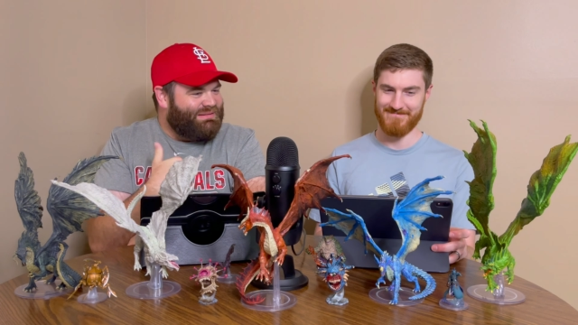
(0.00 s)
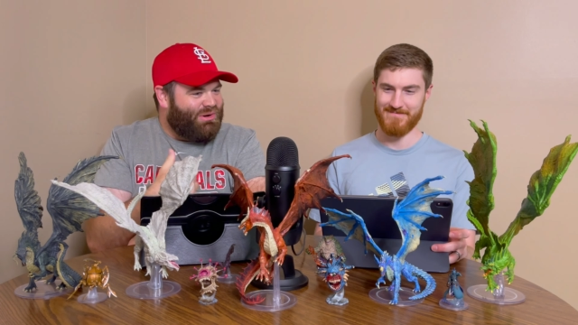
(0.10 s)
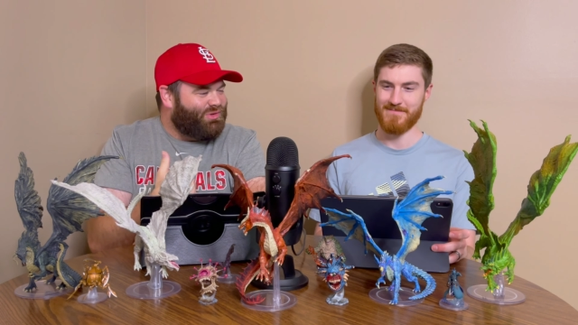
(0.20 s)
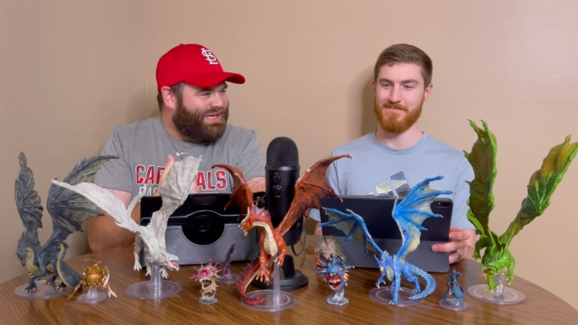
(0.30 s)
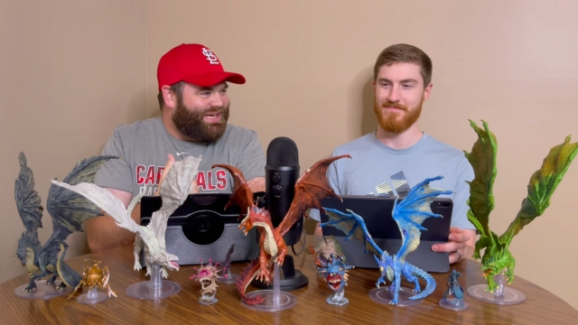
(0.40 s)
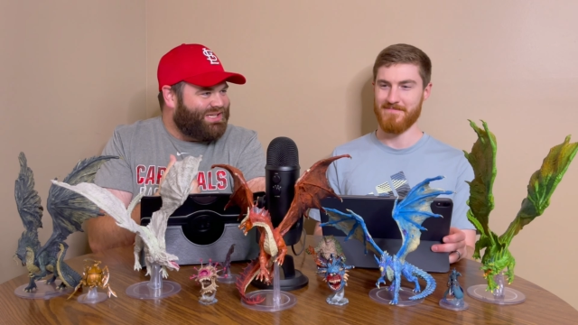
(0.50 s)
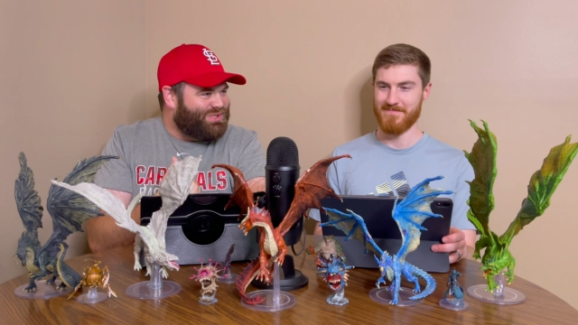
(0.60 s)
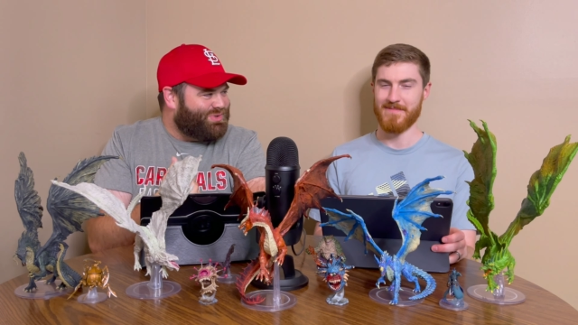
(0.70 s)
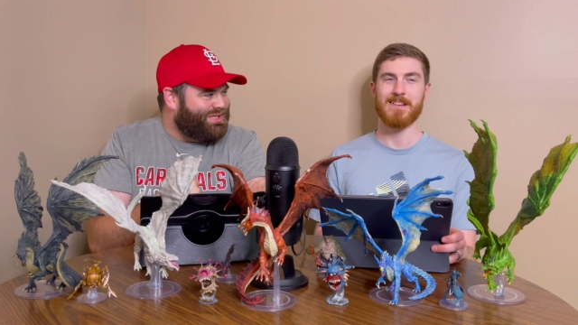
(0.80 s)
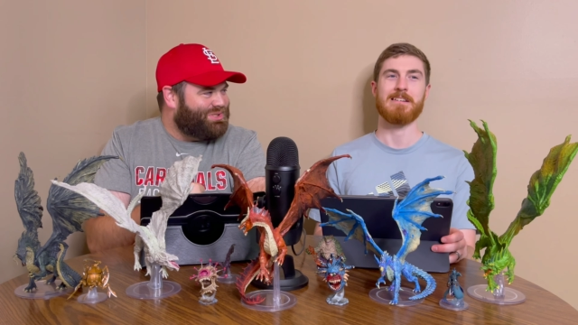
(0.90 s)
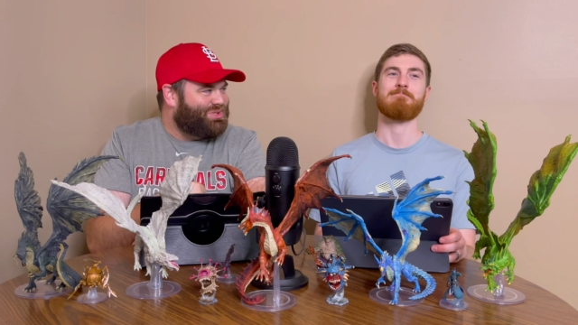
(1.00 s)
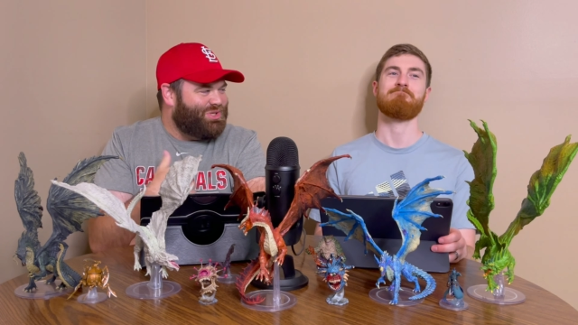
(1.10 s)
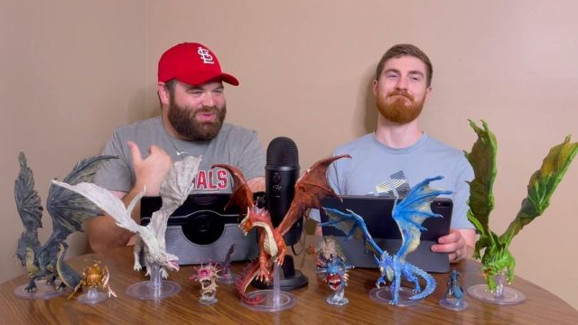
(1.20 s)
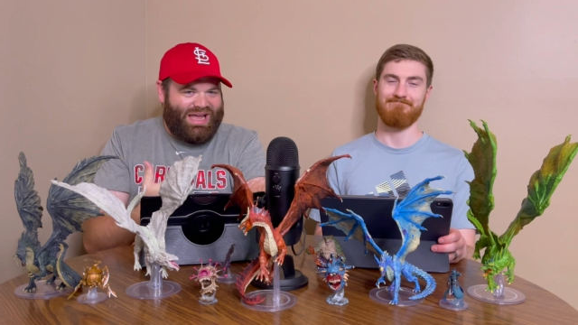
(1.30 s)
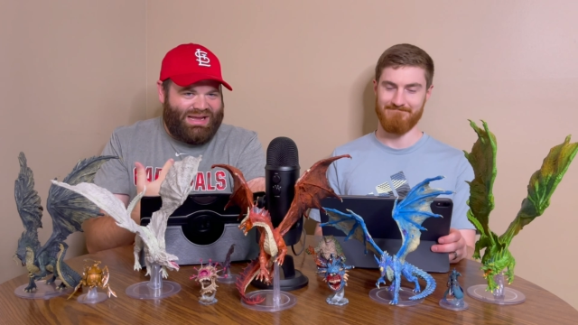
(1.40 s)
Speaker 1: They both take concentration,
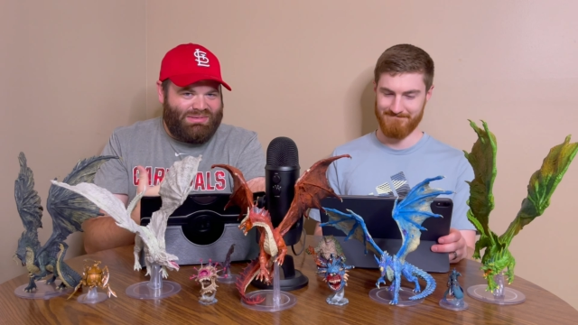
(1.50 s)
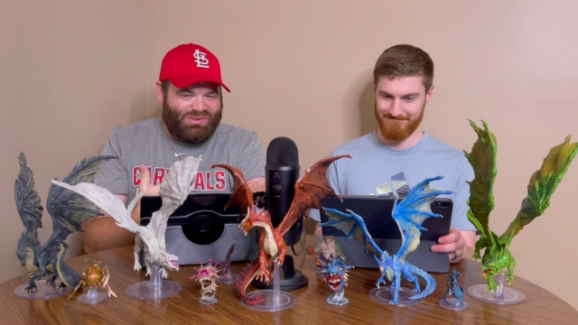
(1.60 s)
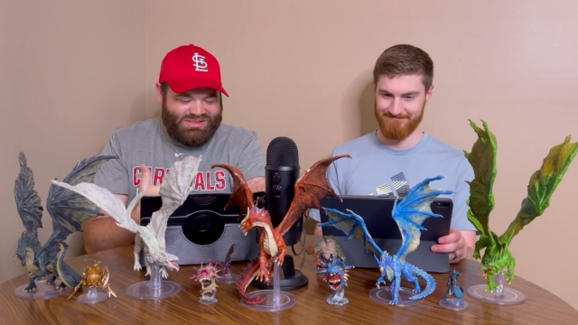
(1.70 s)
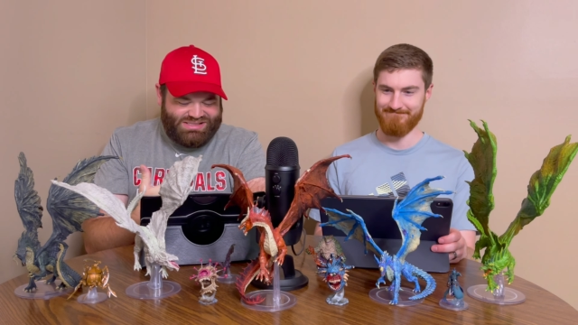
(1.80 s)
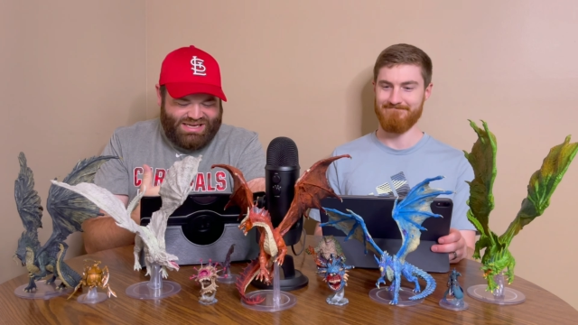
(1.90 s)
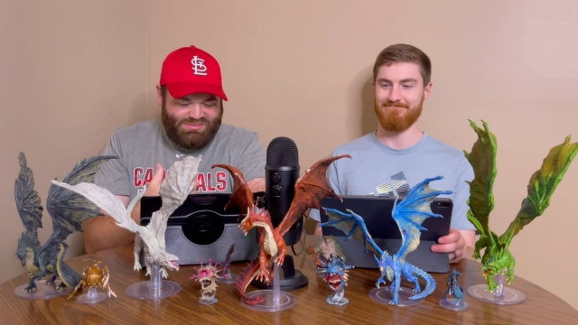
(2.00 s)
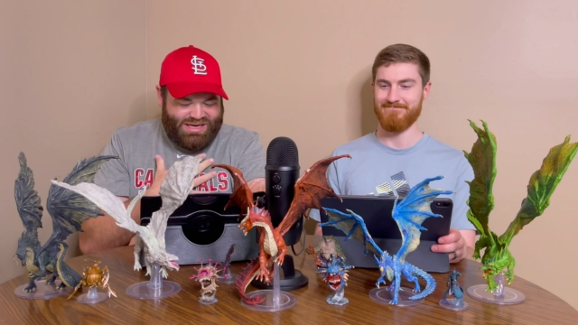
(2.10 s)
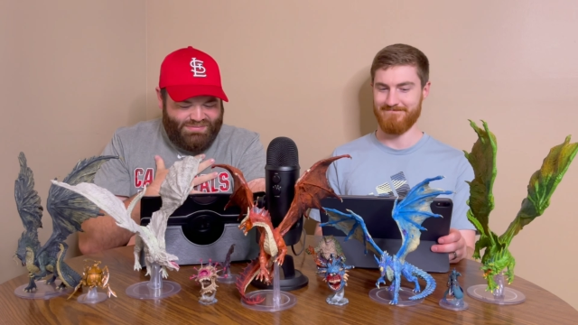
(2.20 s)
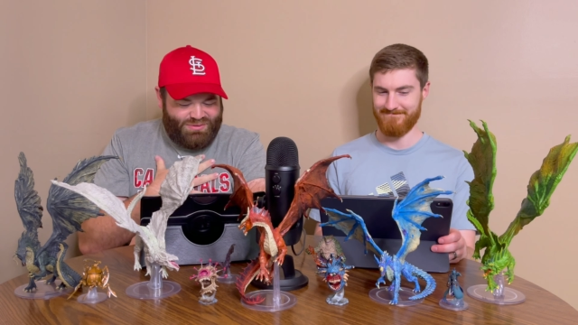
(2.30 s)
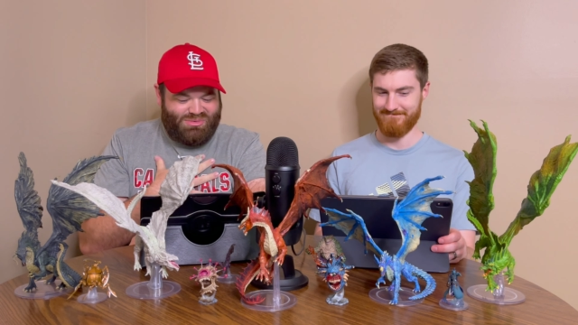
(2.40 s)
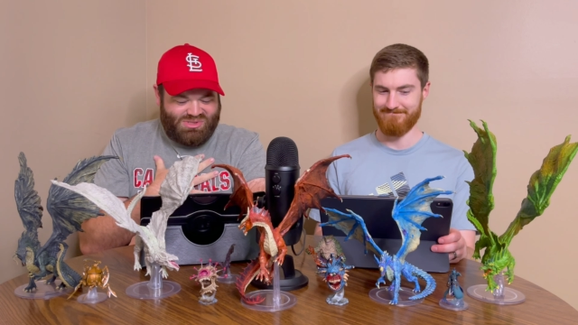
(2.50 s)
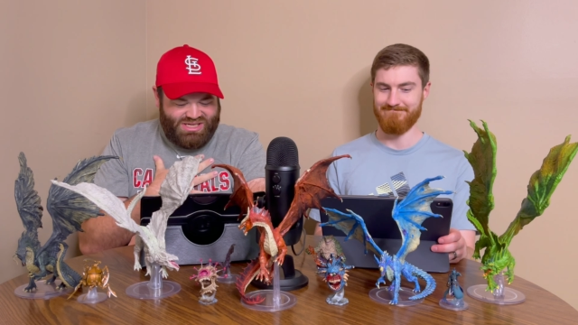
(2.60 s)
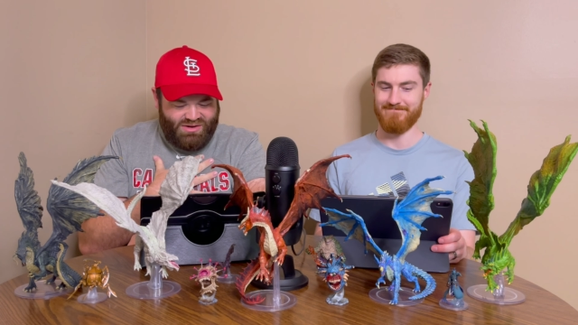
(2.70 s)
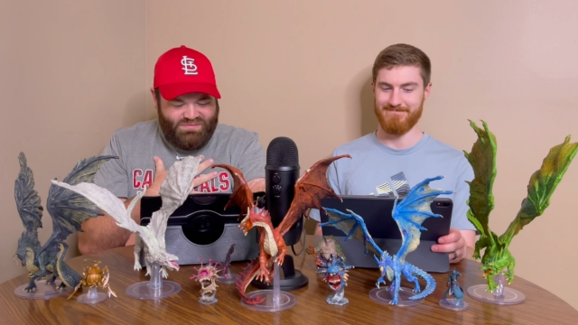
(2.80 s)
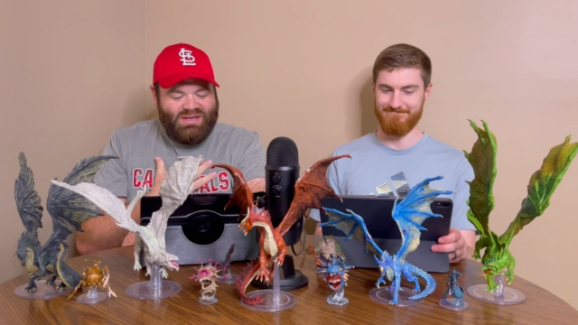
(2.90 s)
so you can't get both at the same time from
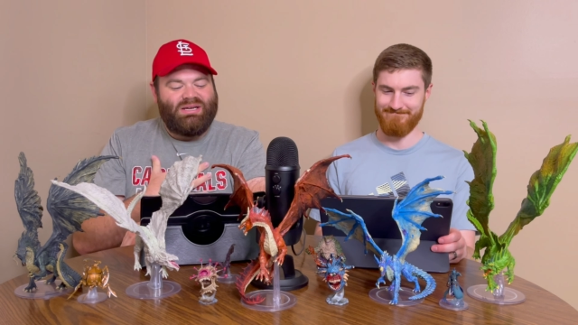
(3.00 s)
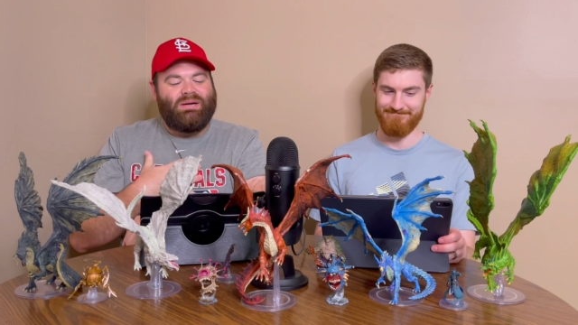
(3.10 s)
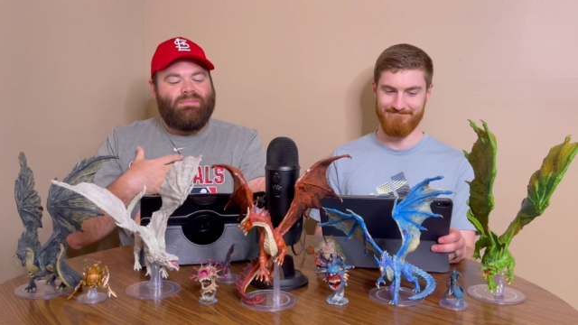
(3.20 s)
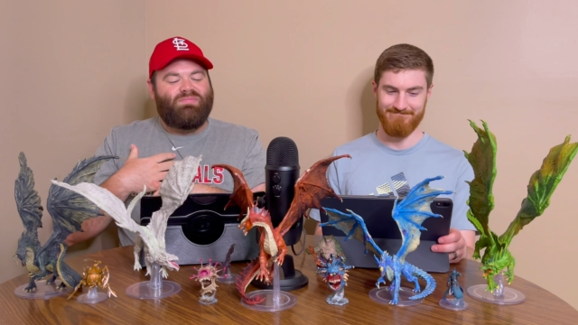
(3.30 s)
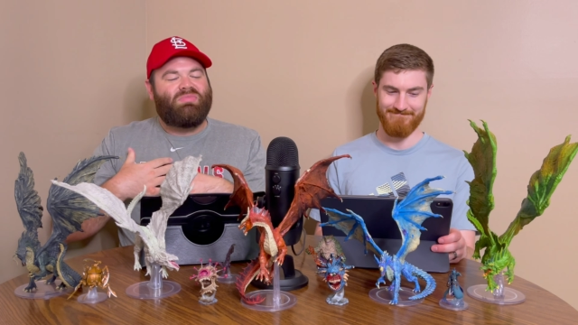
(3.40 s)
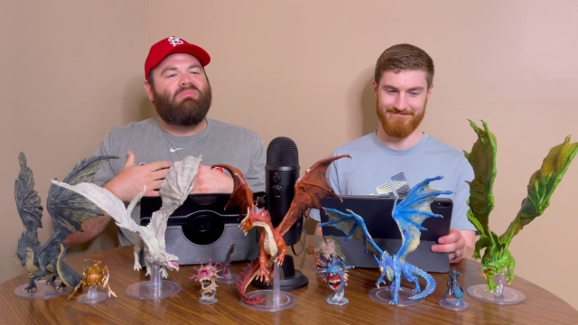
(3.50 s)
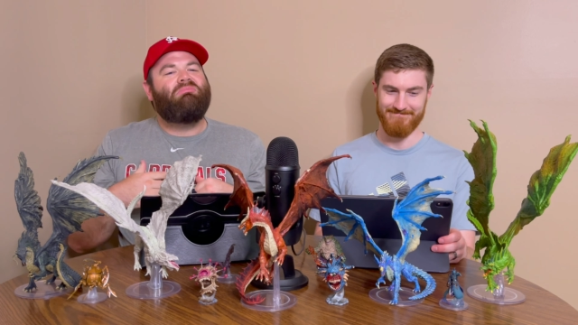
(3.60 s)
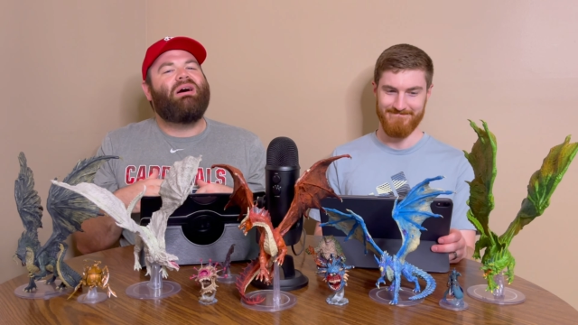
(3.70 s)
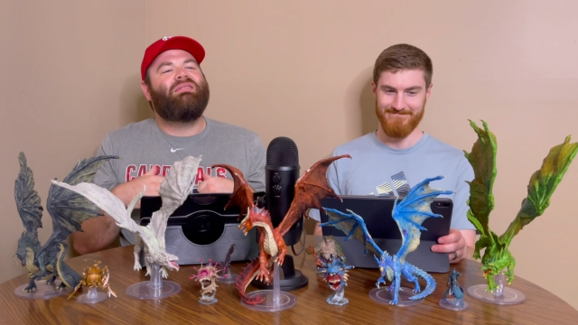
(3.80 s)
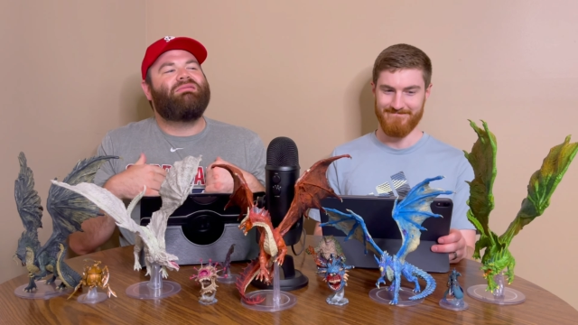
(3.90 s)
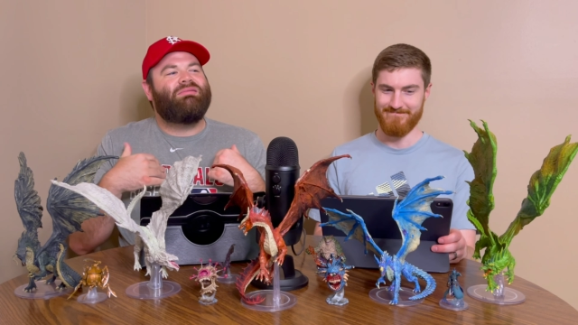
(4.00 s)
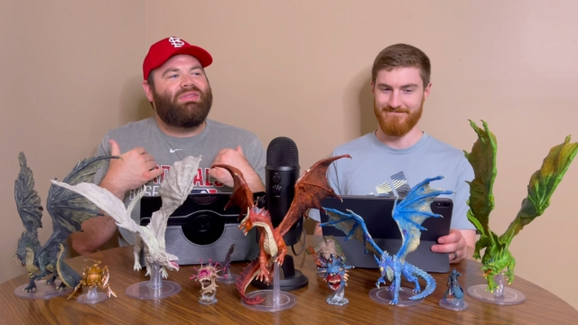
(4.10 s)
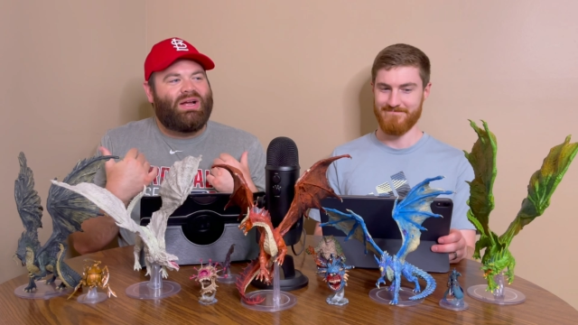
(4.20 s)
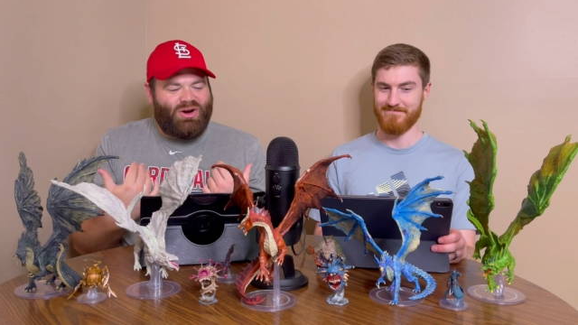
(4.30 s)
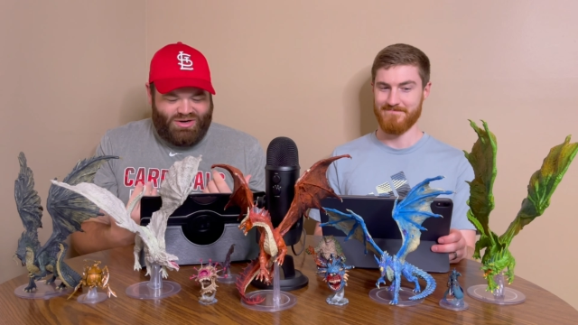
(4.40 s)
yourself. But
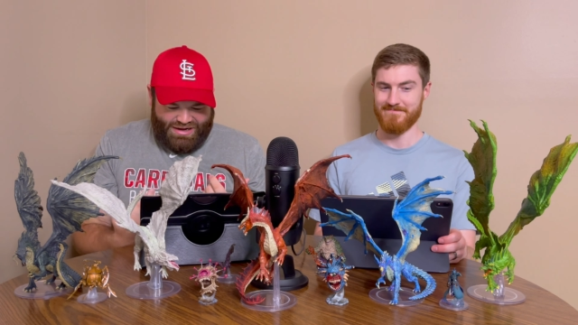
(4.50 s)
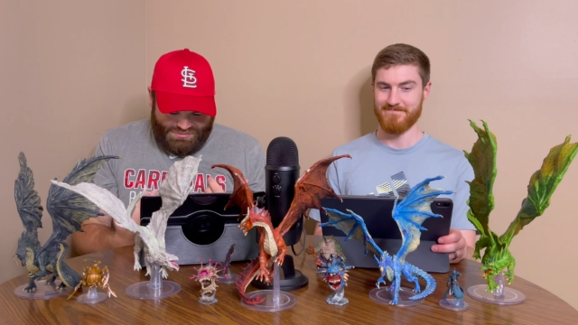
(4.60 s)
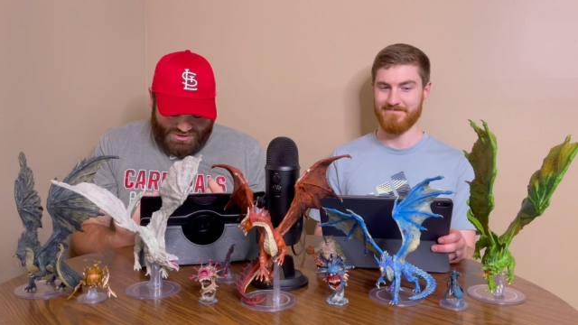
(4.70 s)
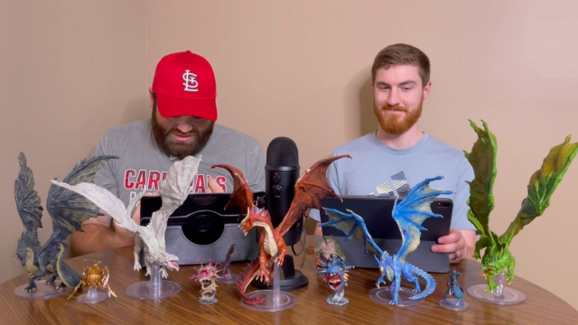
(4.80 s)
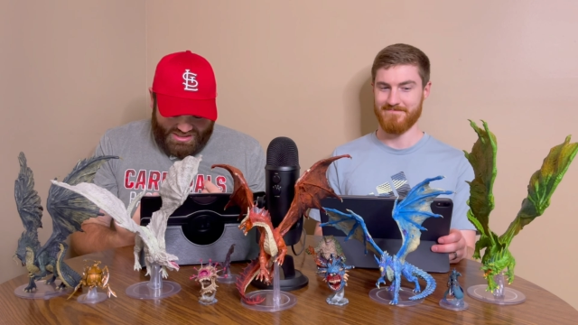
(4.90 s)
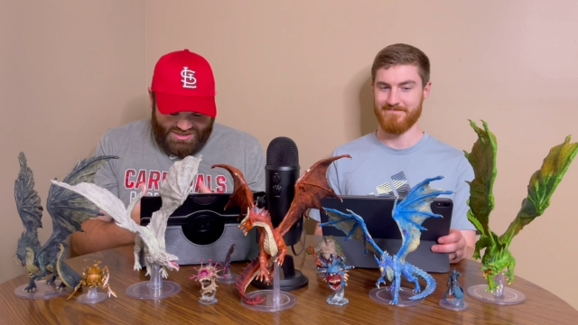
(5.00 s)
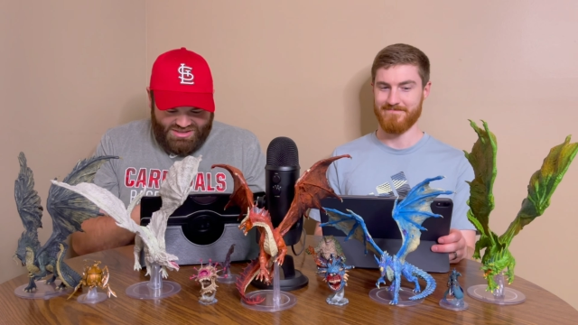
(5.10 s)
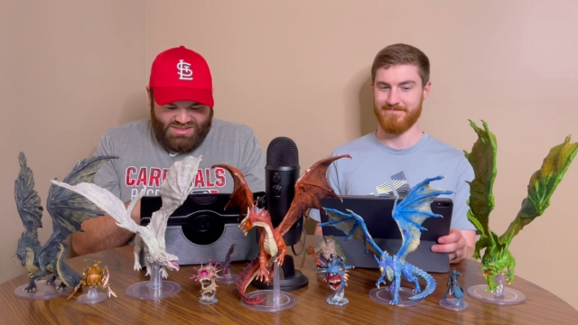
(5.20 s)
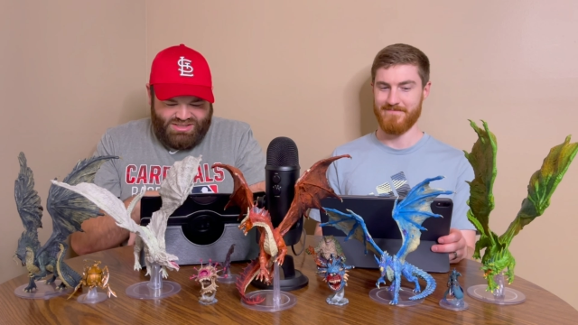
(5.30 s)
there are options there.